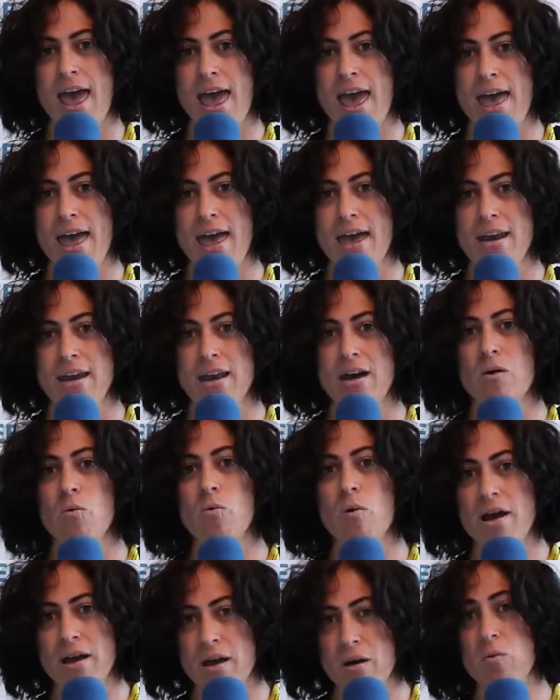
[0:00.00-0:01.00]
And
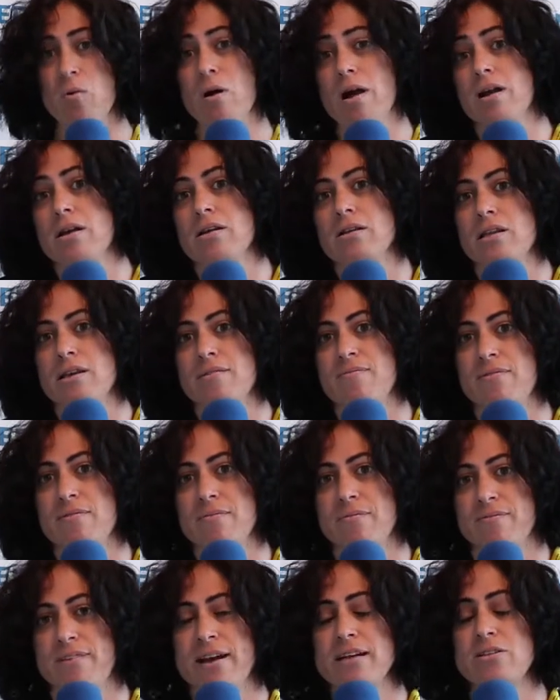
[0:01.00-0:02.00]
what, what are the
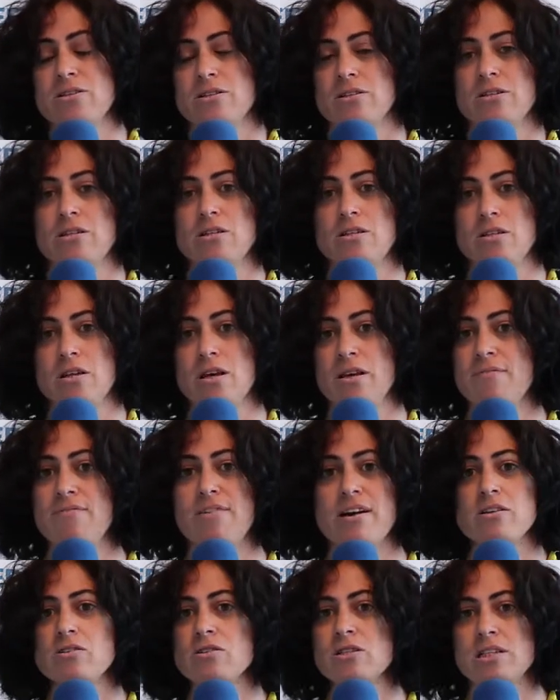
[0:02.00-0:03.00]
factors? The
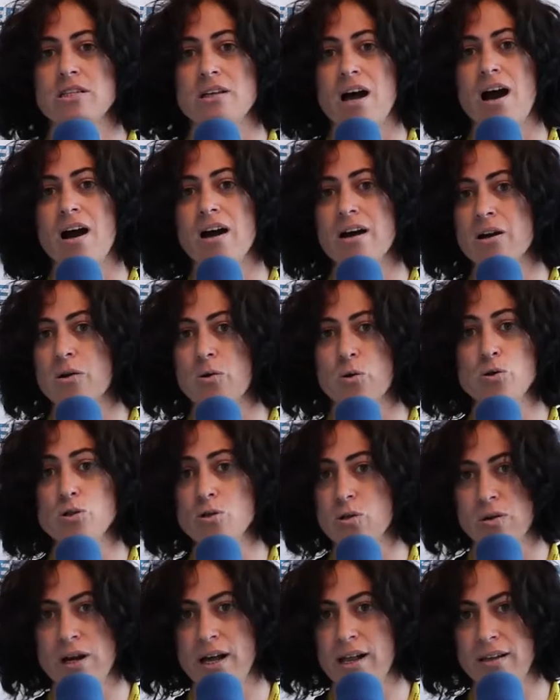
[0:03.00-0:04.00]
factors are
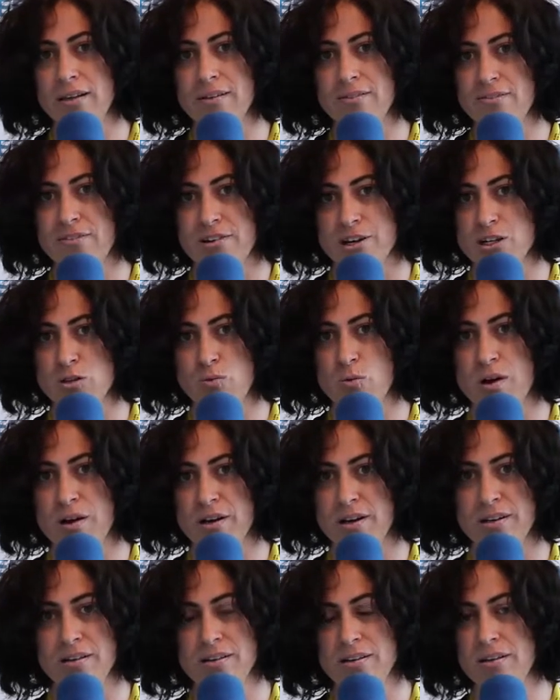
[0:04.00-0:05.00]
cultural, first
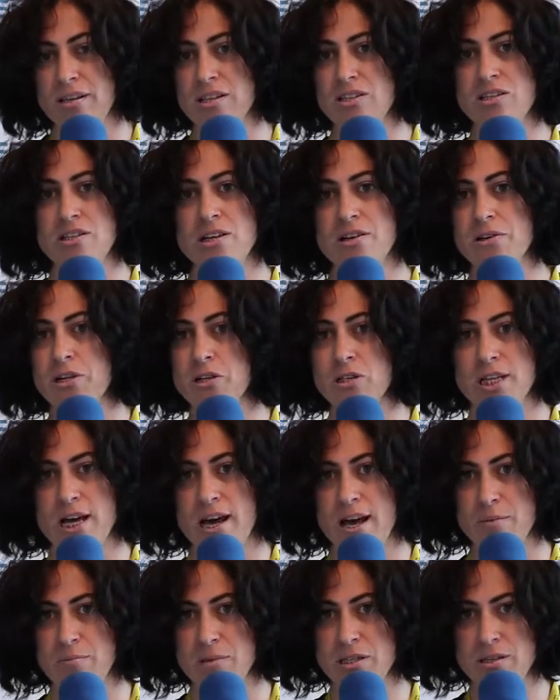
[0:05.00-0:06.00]
one, the
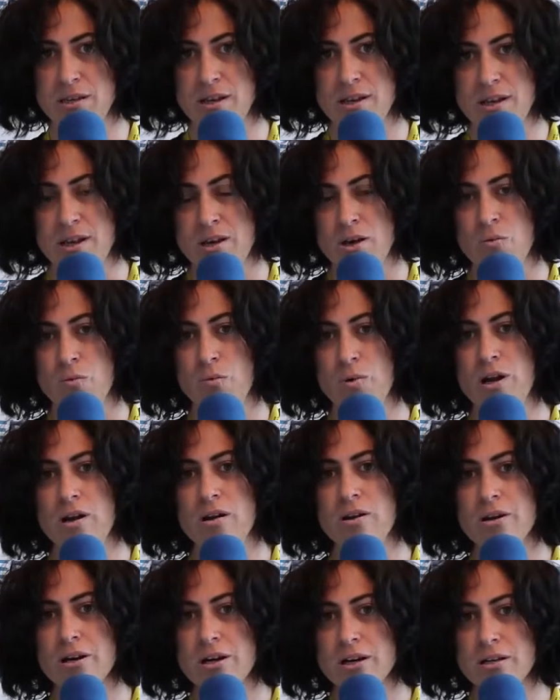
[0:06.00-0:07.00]
stereotypes. We
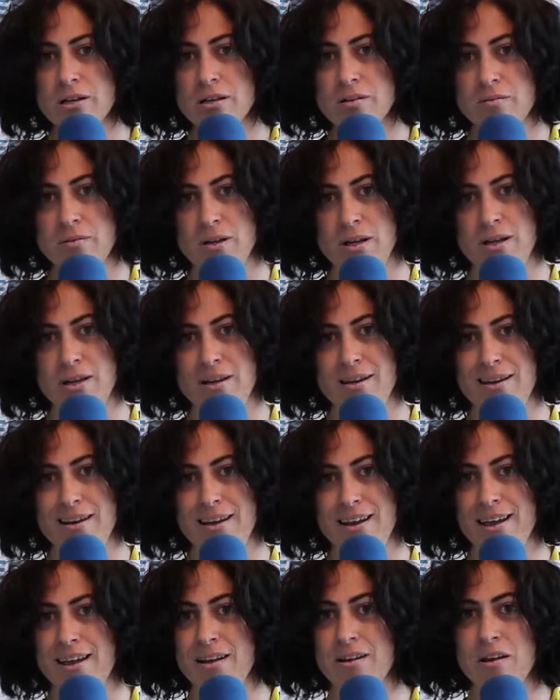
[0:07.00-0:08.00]
learn,
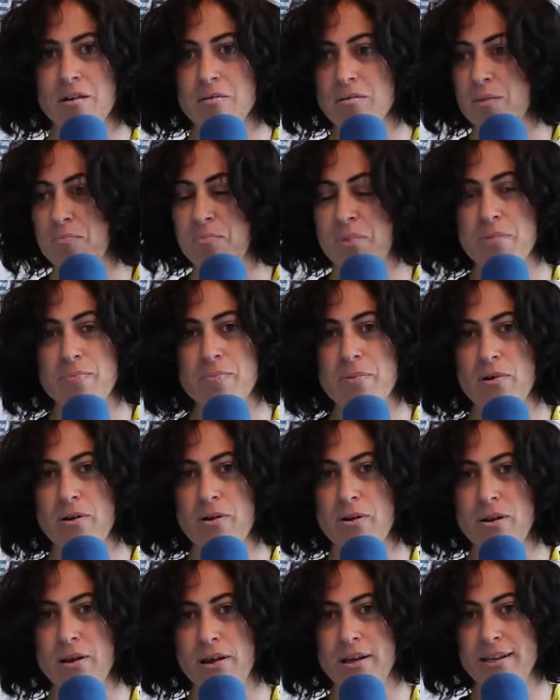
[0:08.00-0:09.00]
and, and the
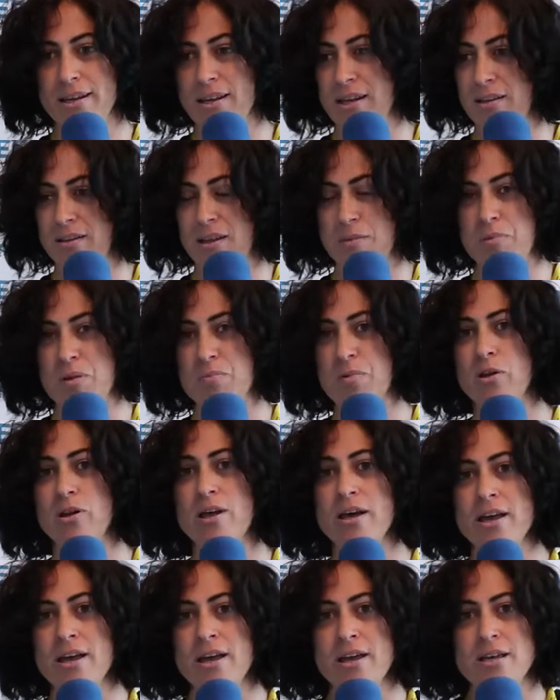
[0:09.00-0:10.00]
people and the, the people
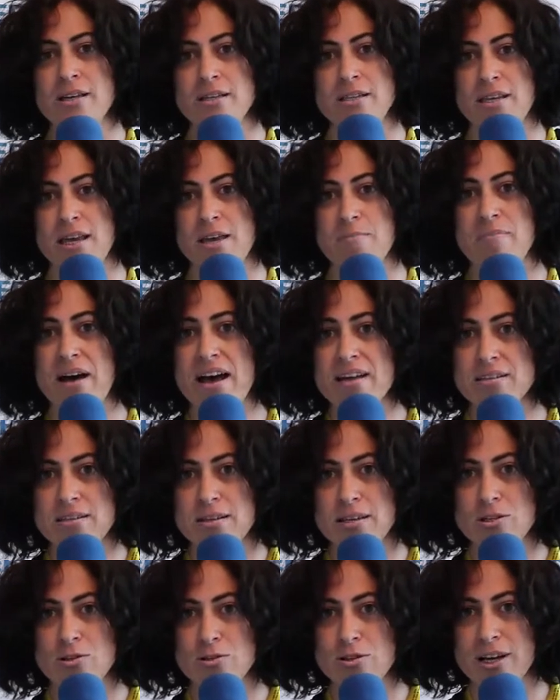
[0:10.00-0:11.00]
say
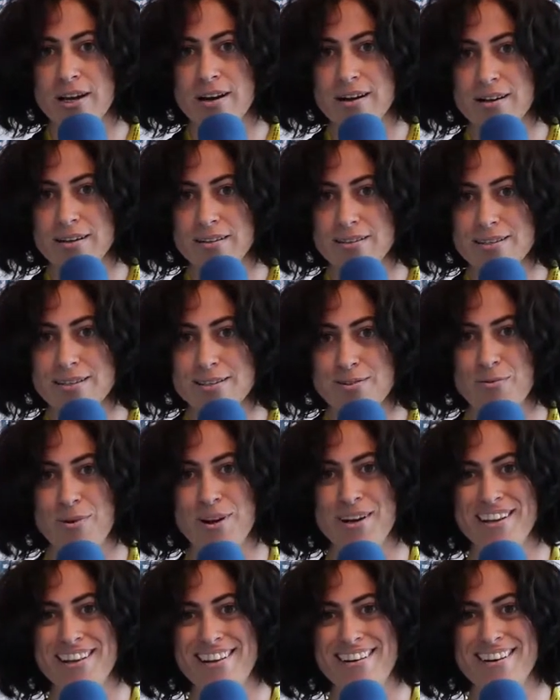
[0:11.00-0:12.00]
"basi" to the girls
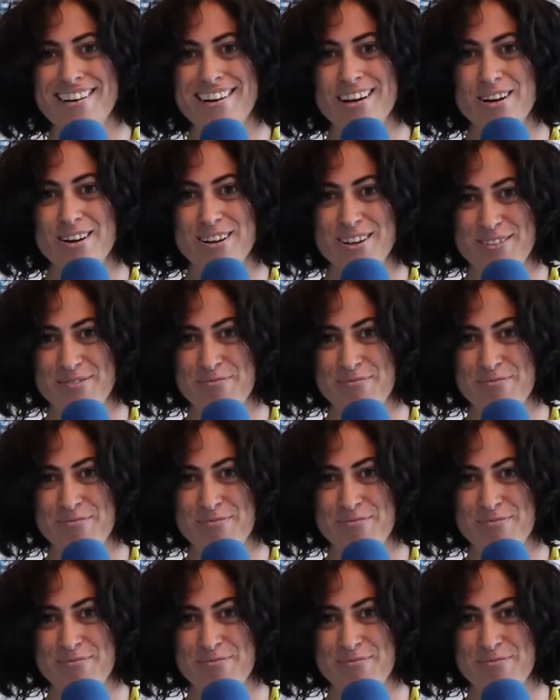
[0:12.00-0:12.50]
when they are